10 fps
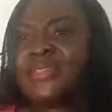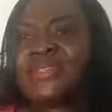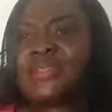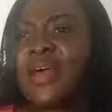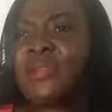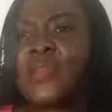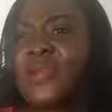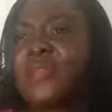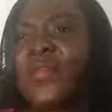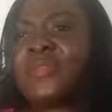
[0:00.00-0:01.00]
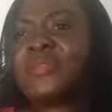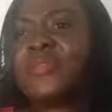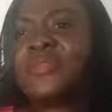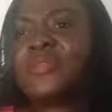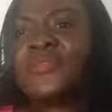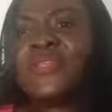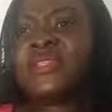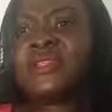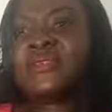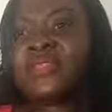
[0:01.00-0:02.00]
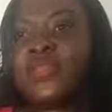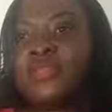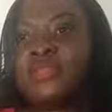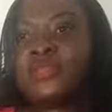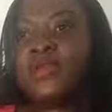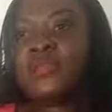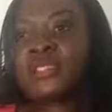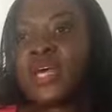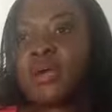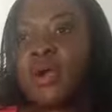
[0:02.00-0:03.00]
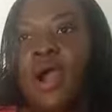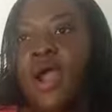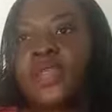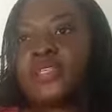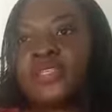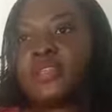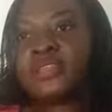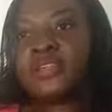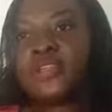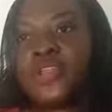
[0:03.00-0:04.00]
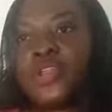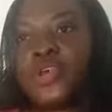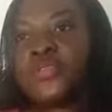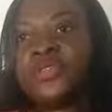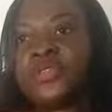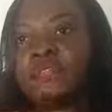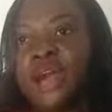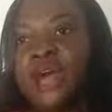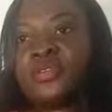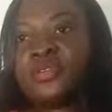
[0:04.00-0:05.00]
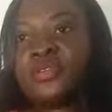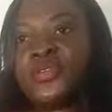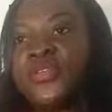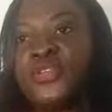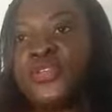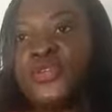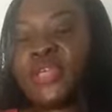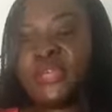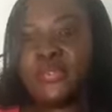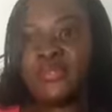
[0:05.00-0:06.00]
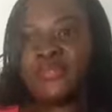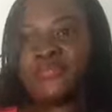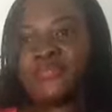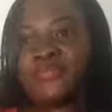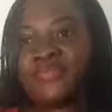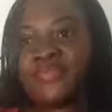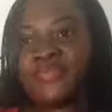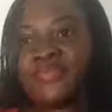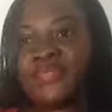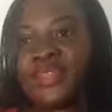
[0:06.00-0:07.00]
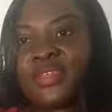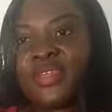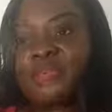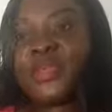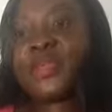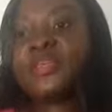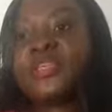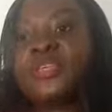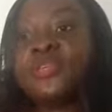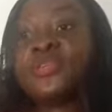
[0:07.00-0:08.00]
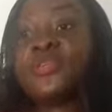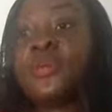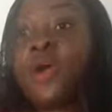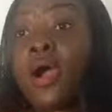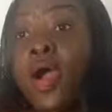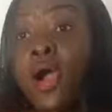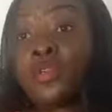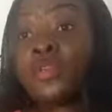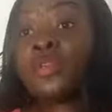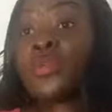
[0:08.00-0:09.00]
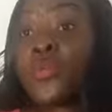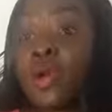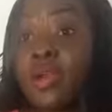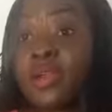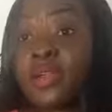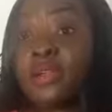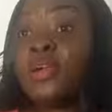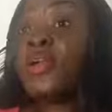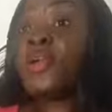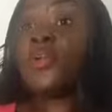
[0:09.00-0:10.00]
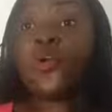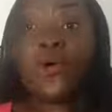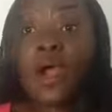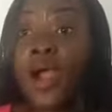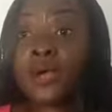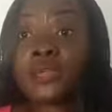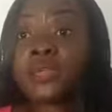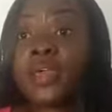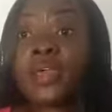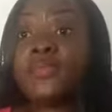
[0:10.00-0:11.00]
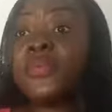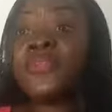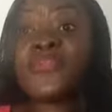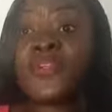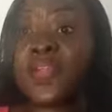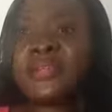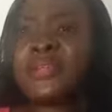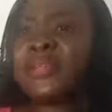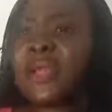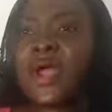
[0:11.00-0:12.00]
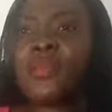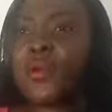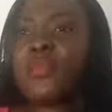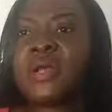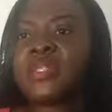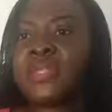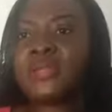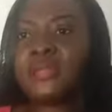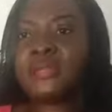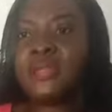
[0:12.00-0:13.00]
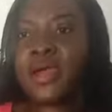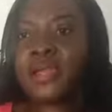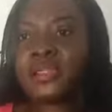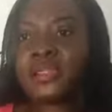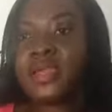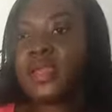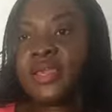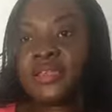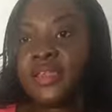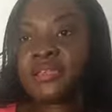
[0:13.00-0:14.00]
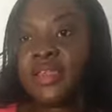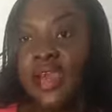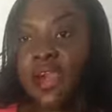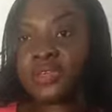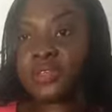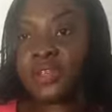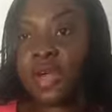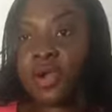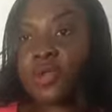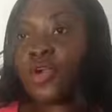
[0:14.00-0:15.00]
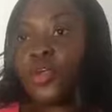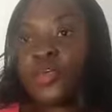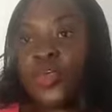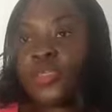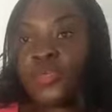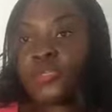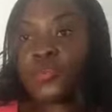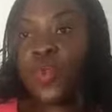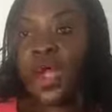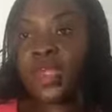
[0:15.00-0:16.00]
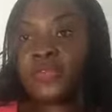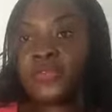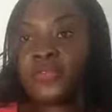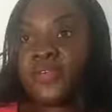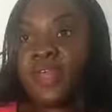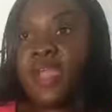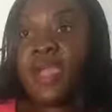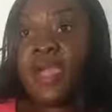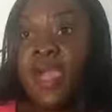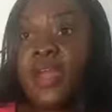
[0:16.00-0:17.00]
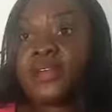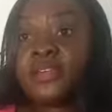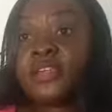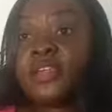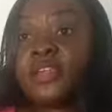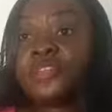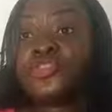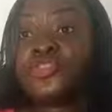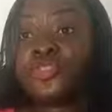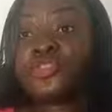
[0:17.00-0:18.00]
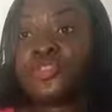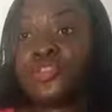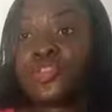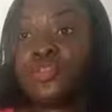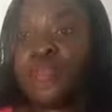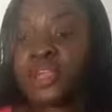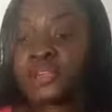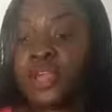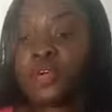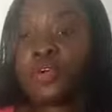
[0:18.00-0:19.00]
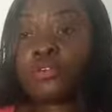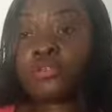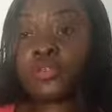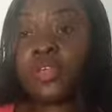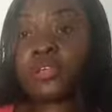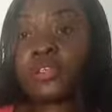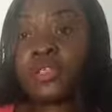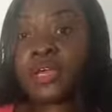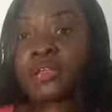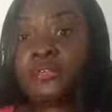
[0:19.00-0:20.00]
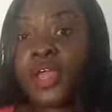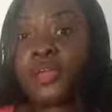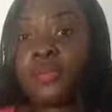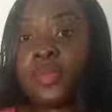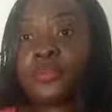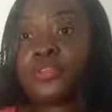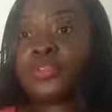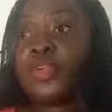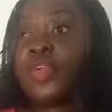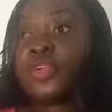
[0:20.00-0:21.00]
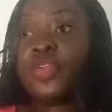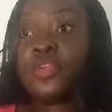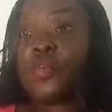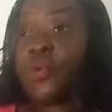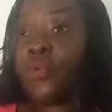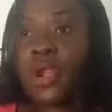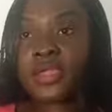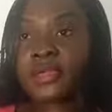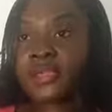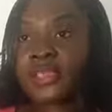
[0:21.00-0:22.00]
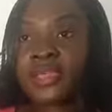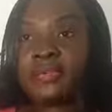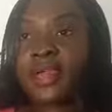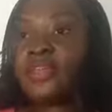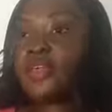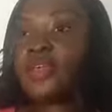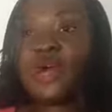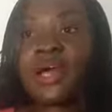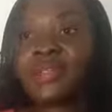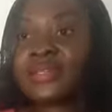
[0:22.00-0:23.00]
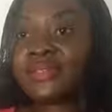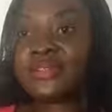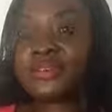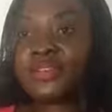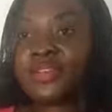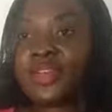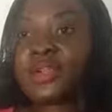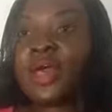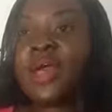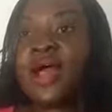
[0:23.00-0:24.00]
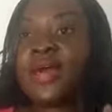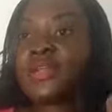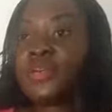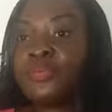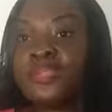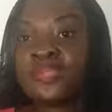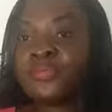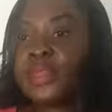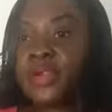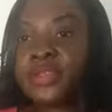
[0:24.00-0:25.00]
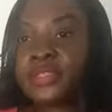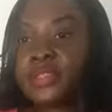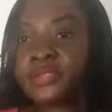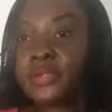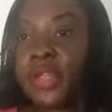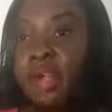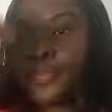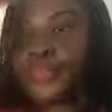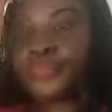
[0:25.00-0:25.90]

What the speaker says: Someone once recently said to me, Musawo, I didn't even know this man could do this. Because he used to go out and work, go out then with friends and come home at 10 in the night. He's in the house now with his wife, and it's just too much. They're constrained in that environment. They're not working together. They don't understand each other. And domestic violence has gone up.